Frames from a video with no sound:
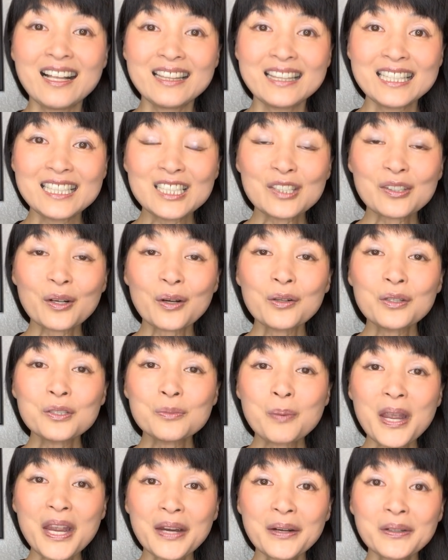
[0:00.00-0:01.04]
This
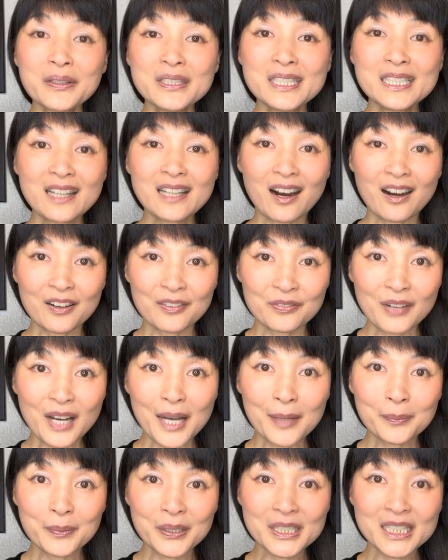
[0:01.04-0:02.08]
girl's parents are
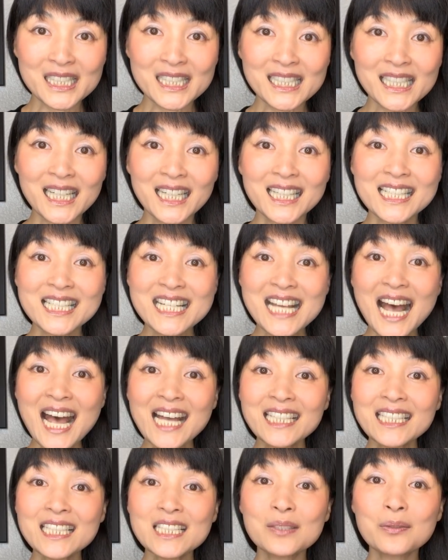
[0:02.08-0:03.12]
farmers. Her
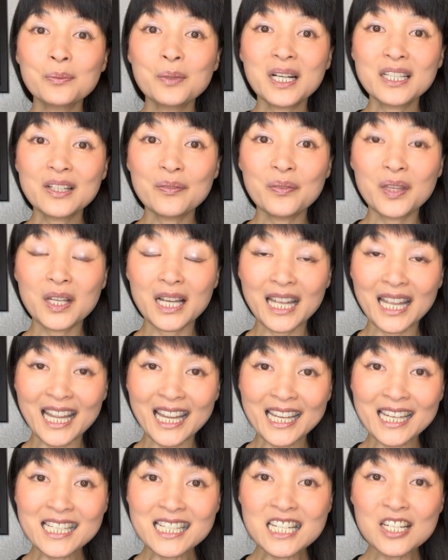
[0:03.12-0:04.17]
dad is one of the
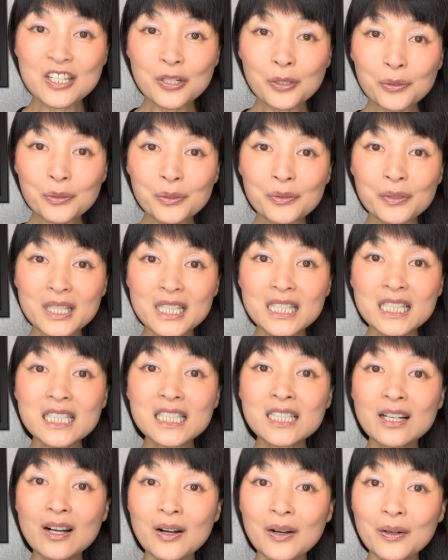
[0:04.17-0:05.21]
8 children,
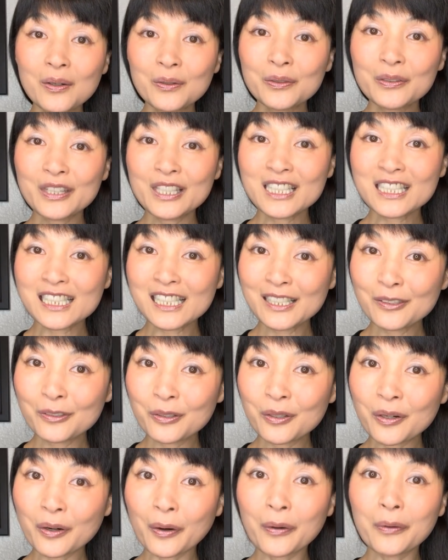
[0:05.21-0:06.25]
so this little
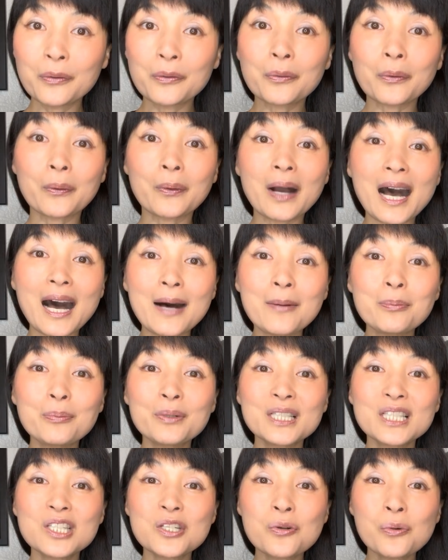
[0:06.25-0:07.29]
girl grew up with